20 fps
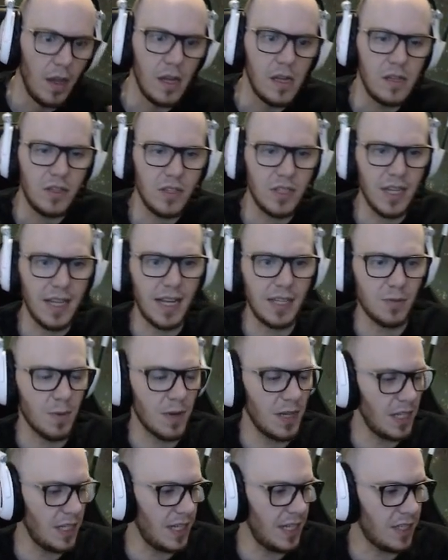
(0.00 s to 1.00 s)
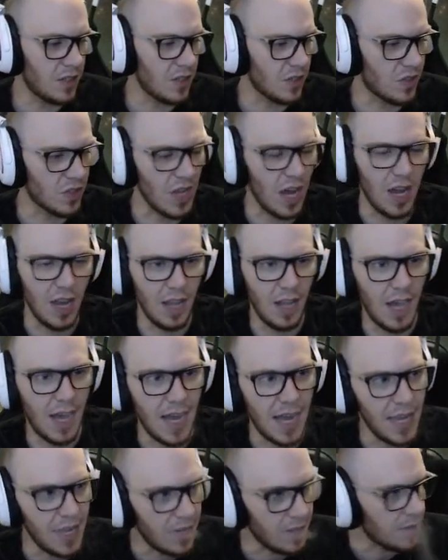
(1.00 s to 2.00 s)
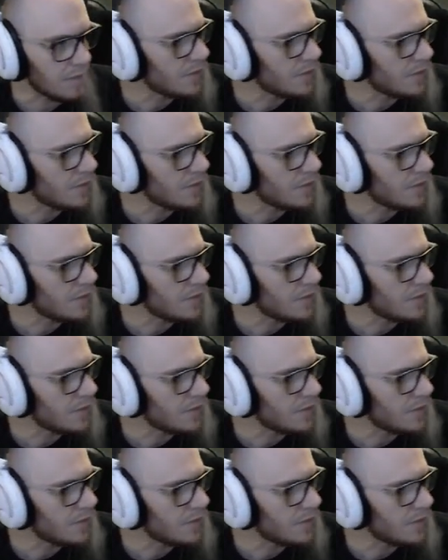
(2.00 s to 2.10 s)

So that's when you need to start lighting